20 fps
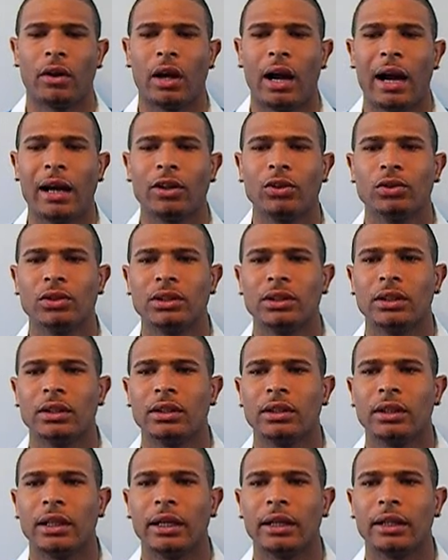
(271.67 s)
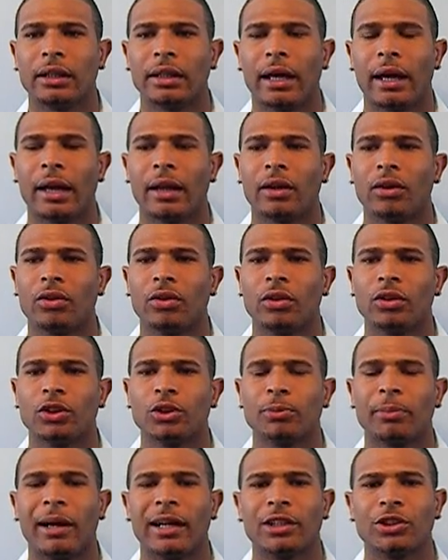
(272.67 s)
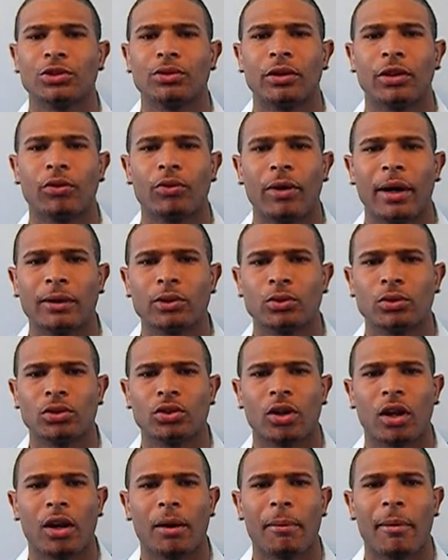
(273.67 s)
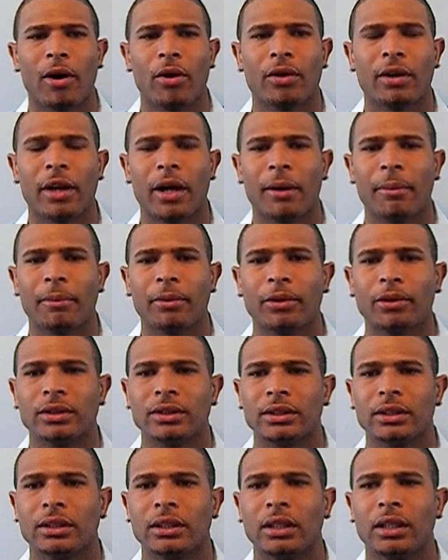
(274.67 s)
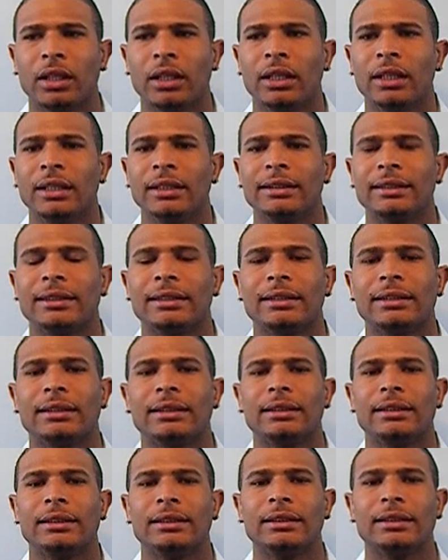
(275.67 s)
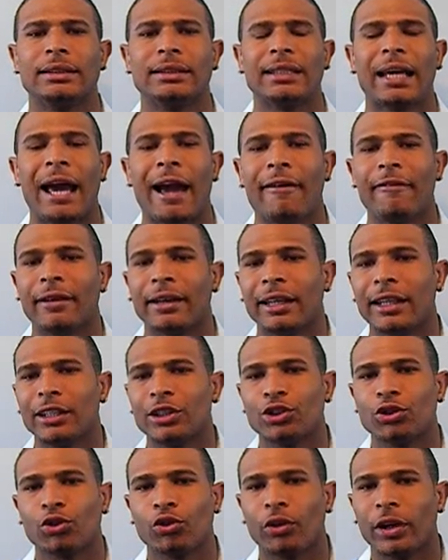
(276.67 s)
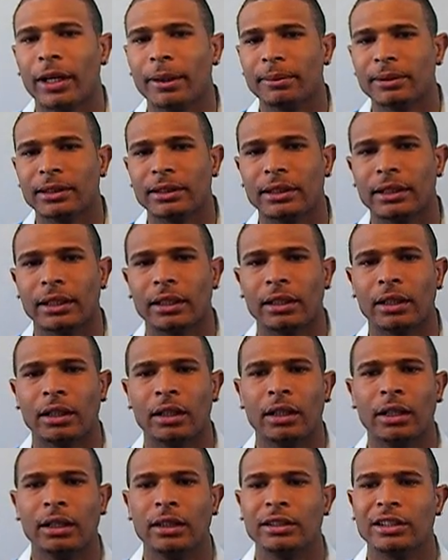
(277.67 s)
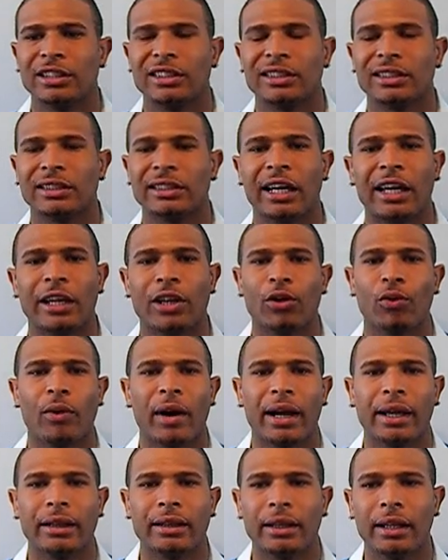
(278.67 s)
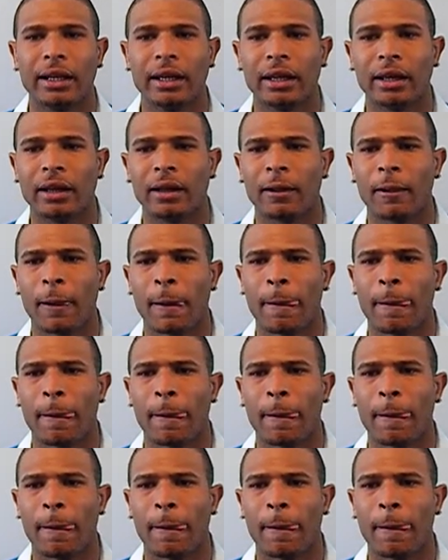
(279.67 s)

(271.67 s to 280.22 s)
I used to think that sponsoring reps was all about numbers and just having these scripts and just saying the right thing,